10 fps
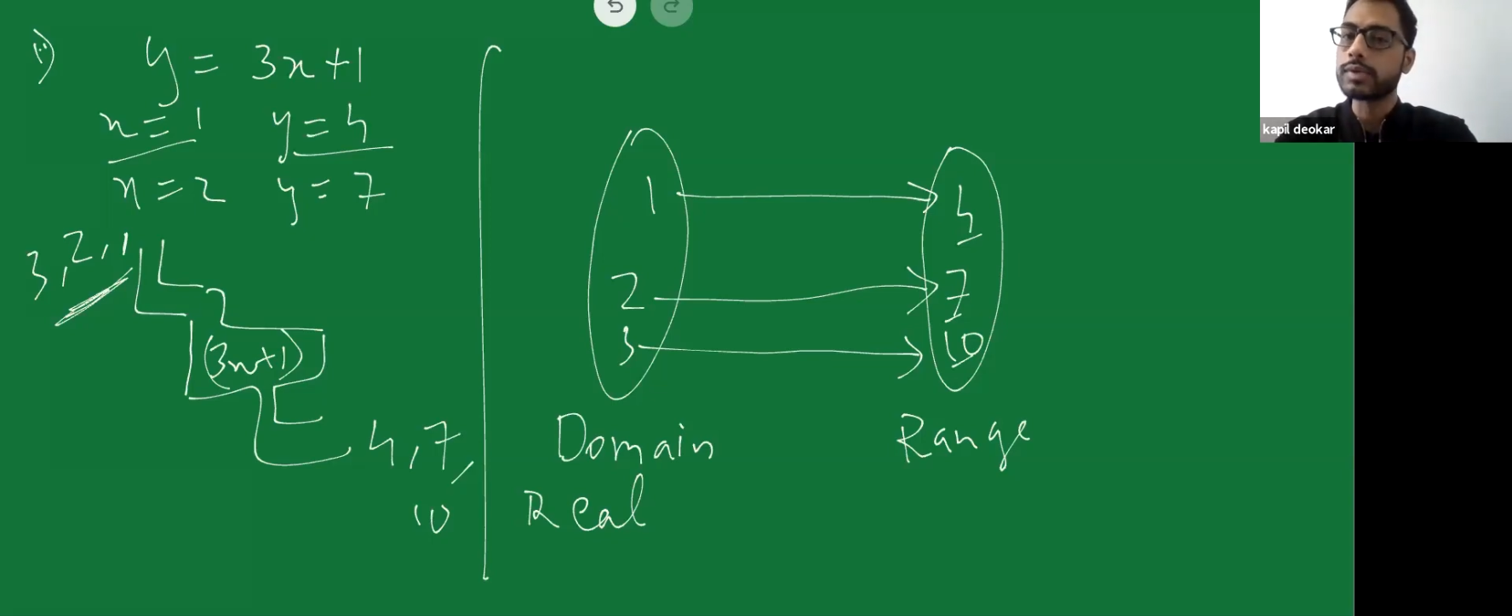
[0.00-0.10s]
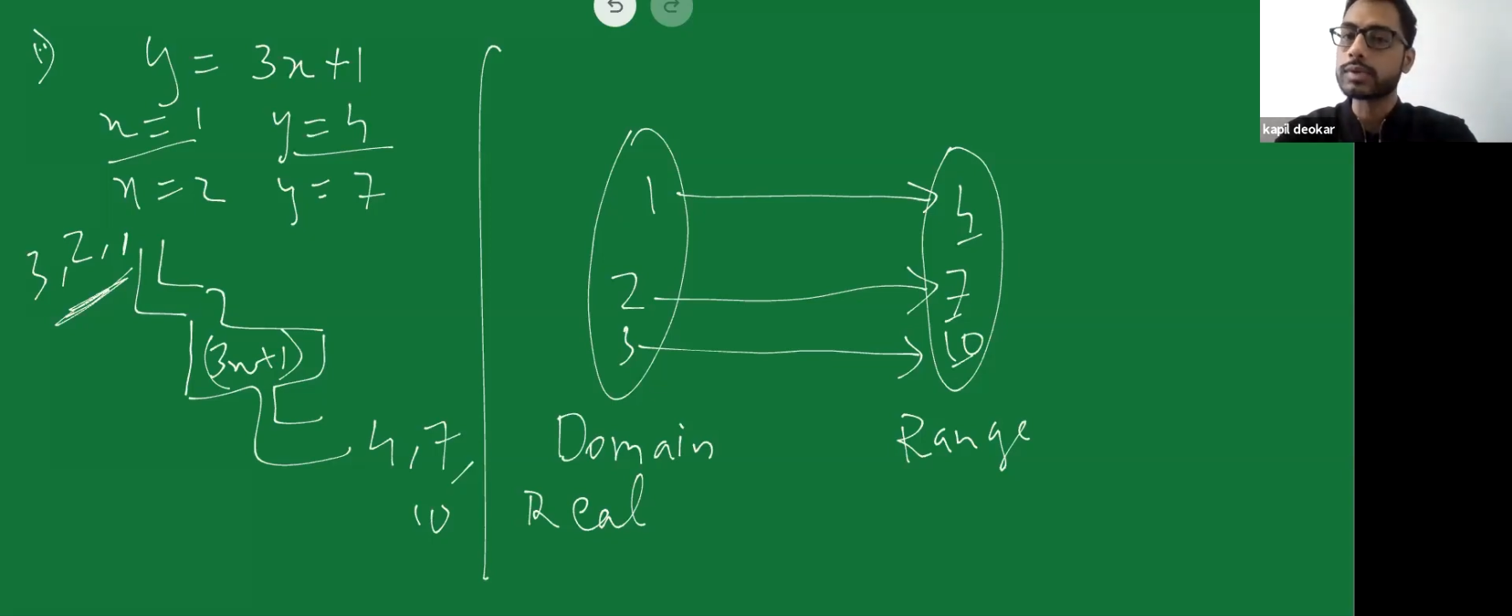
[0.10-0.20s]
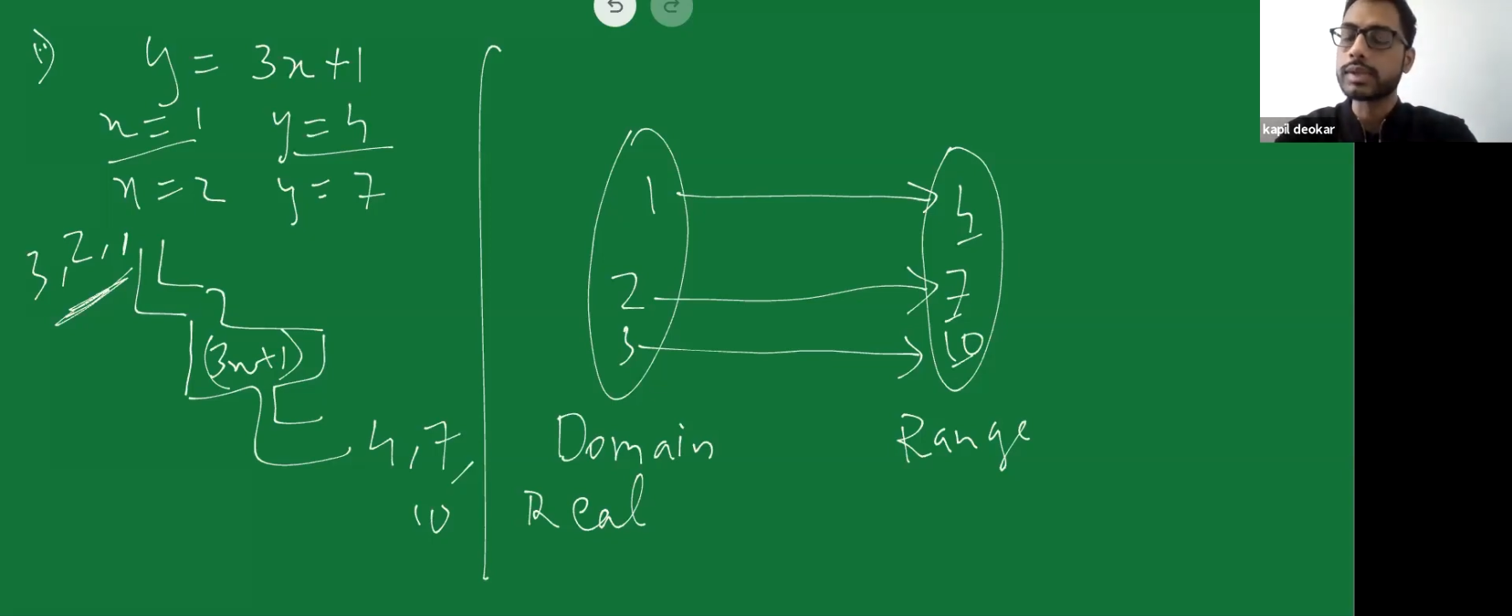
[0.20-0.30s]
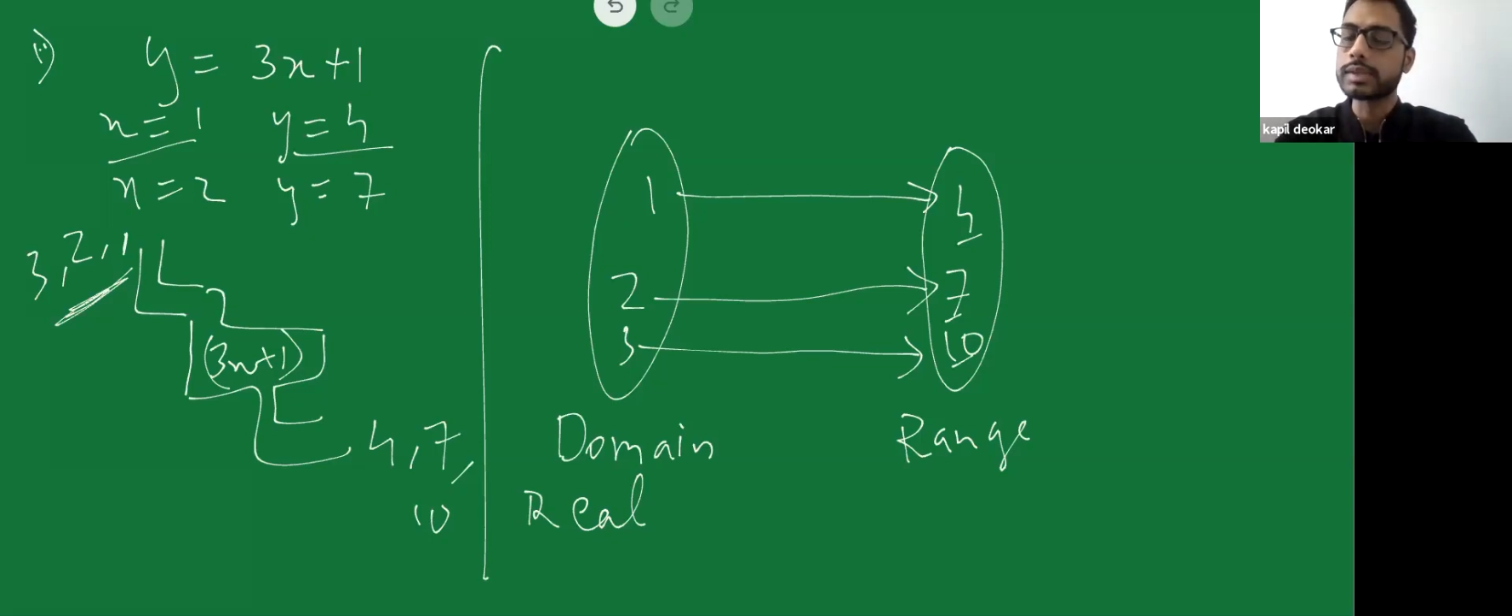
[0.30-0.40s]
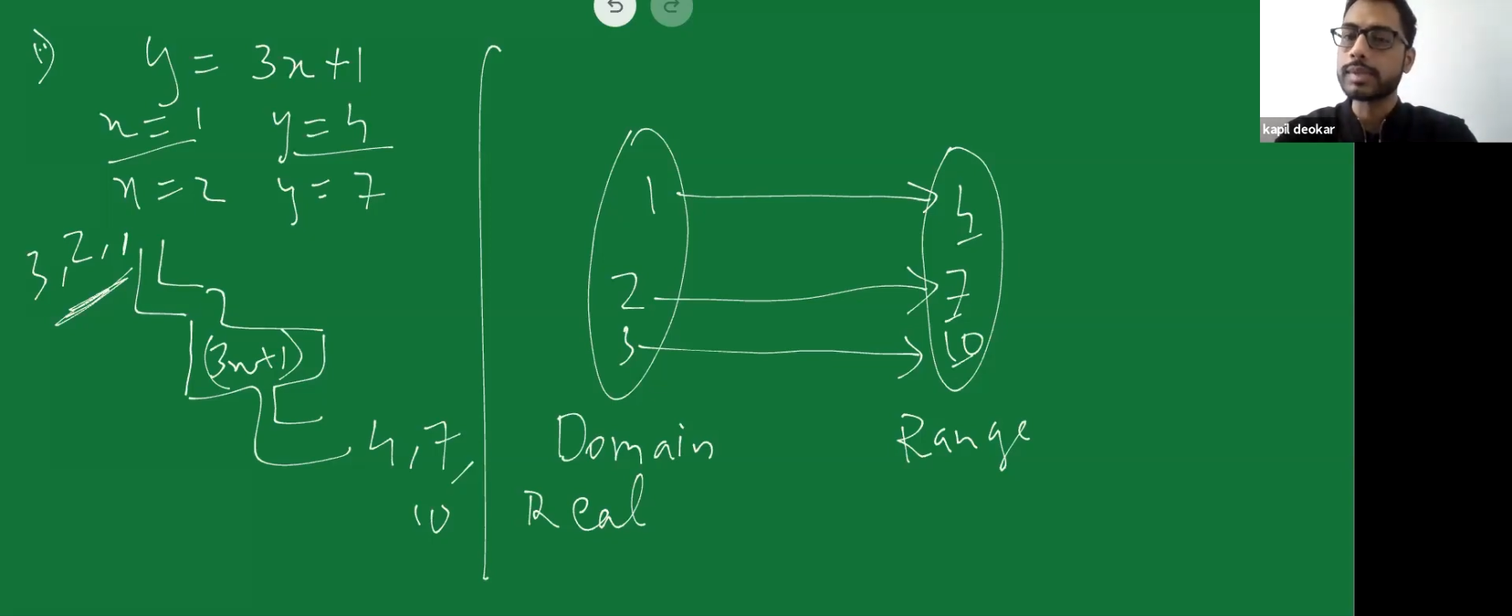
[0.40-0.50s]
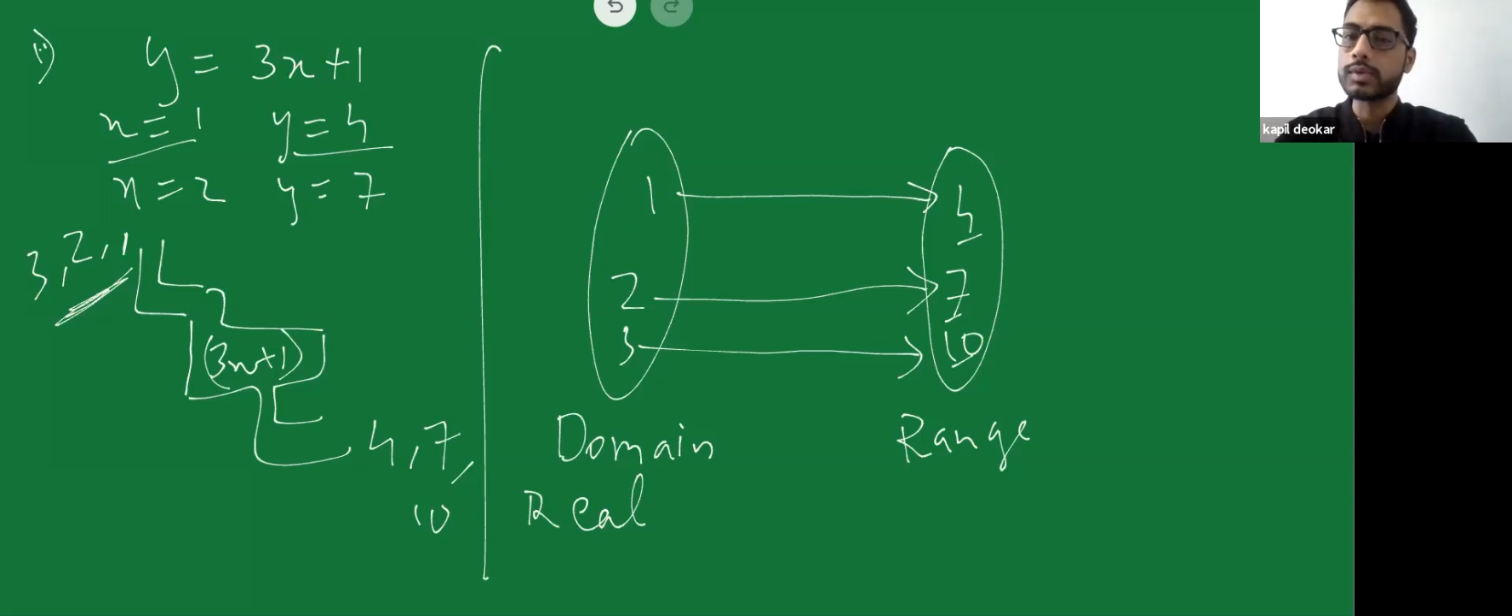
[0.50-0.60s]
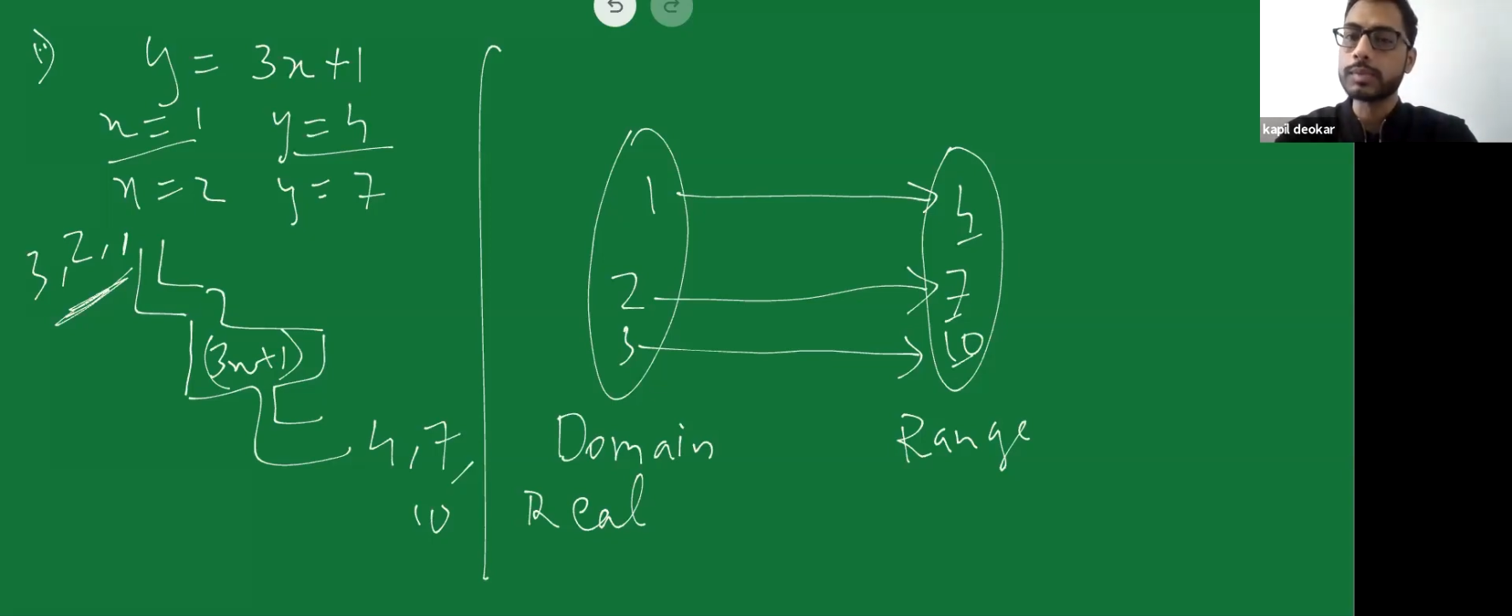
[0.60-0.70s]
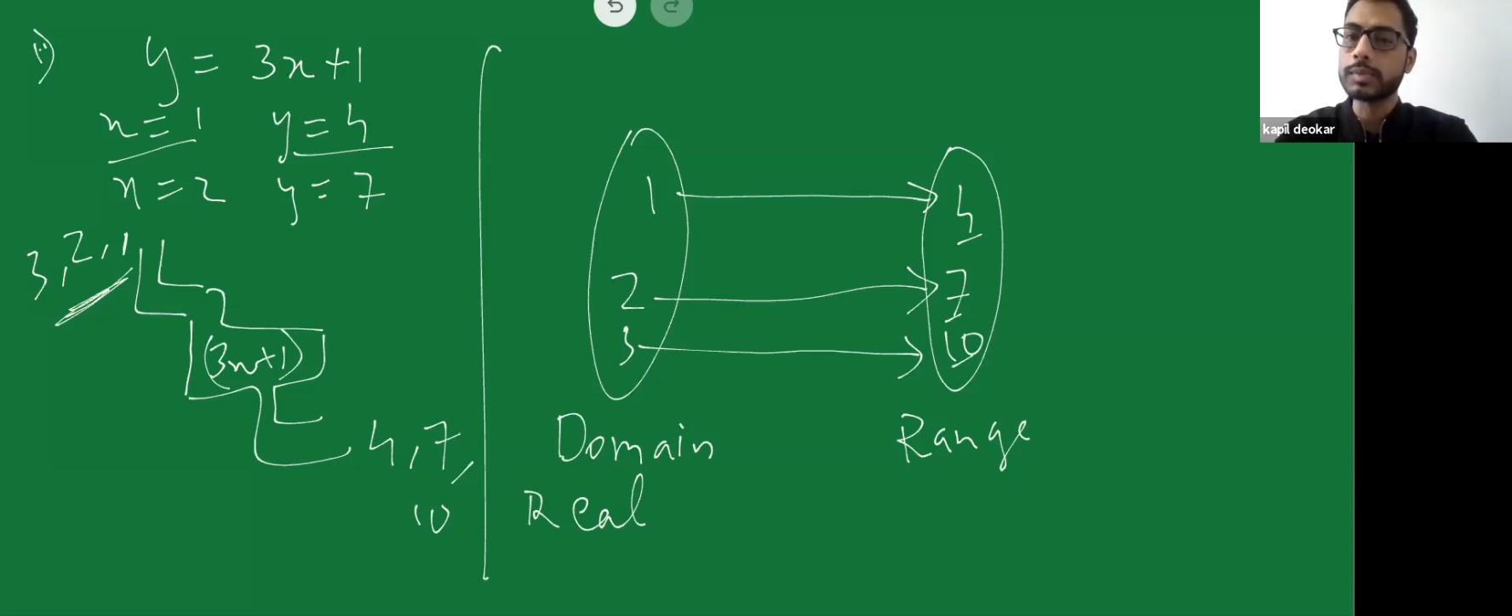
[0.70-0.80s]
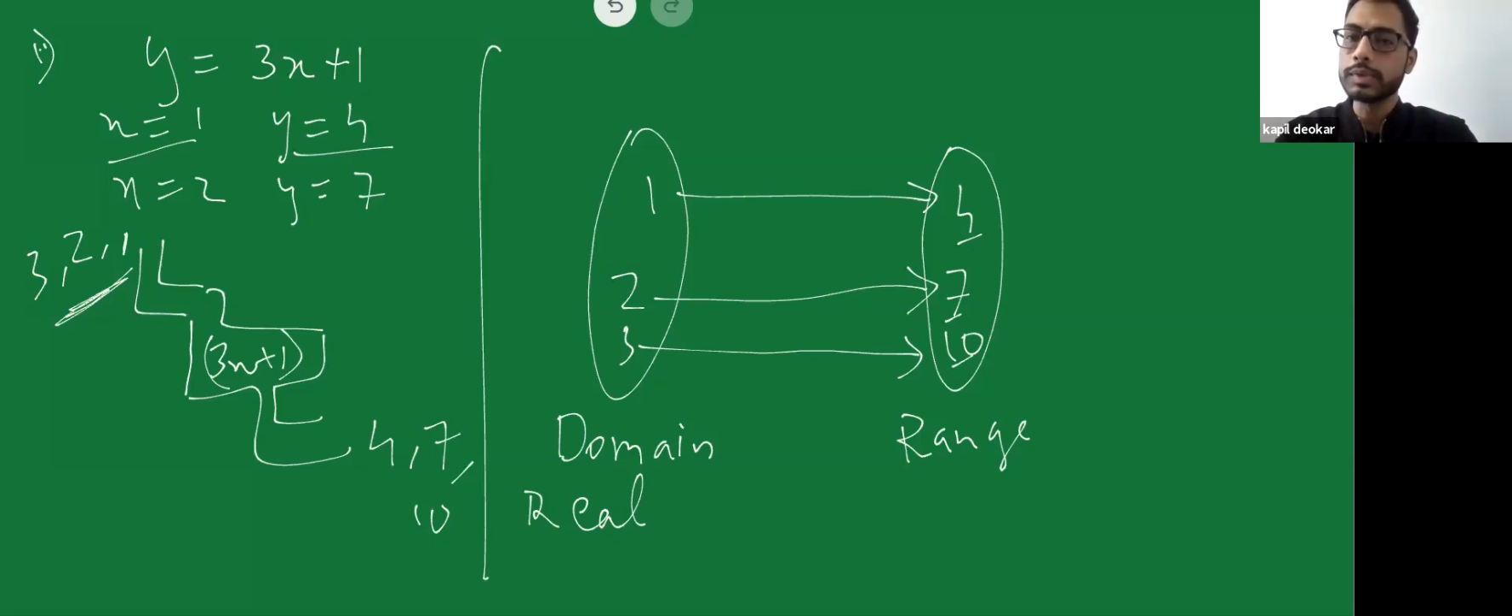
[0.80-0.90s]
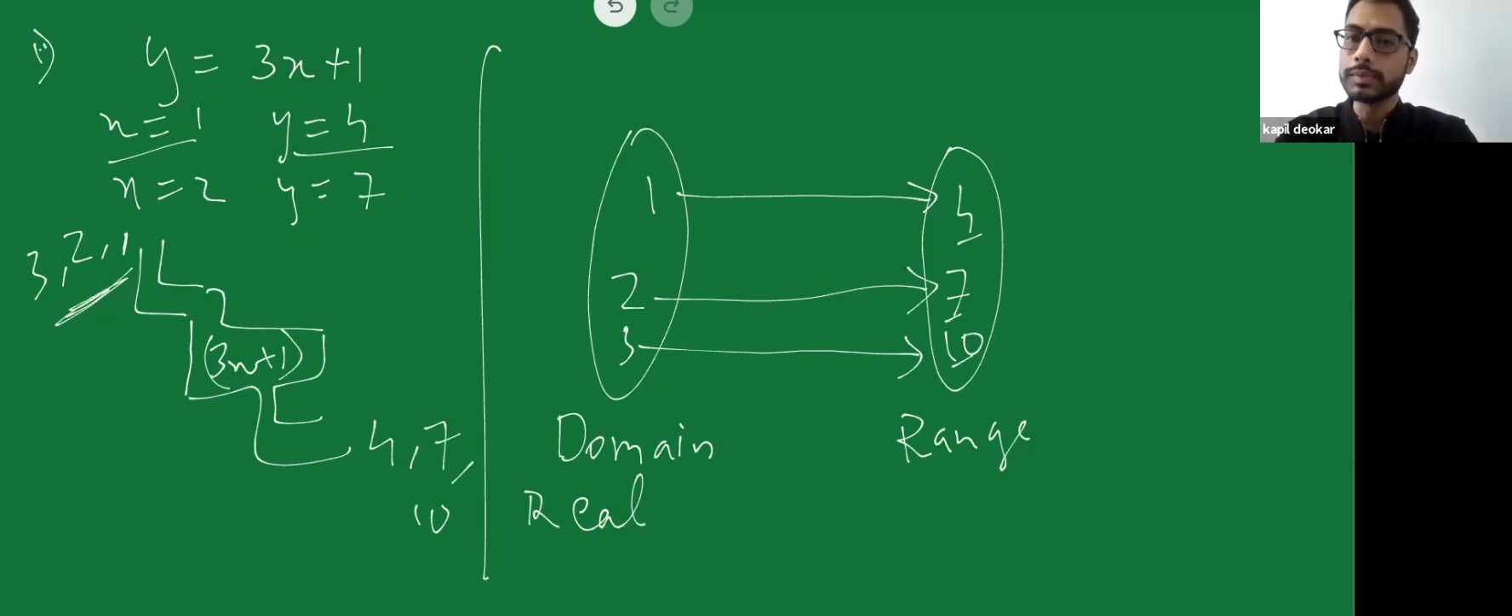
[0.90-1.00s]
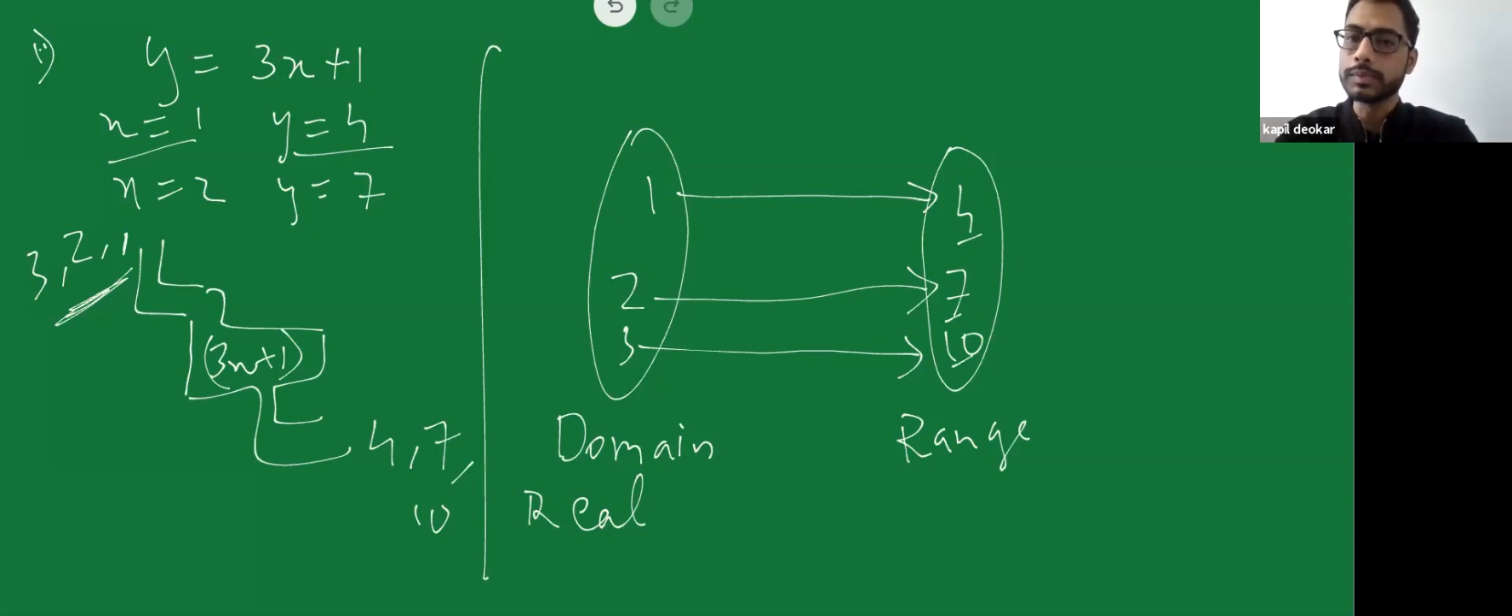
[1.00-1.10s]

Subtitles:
also as my output.